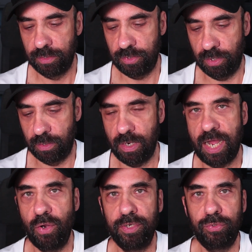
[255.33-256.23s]
So
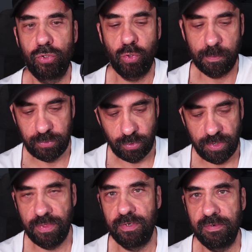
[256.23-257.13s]
I'm going to swap to
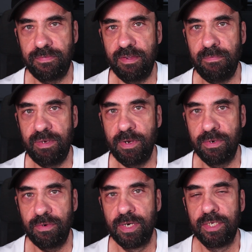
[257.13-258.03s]
the
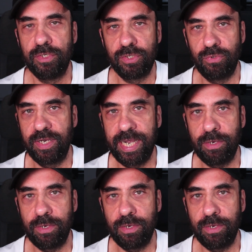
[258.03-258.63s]
35mm so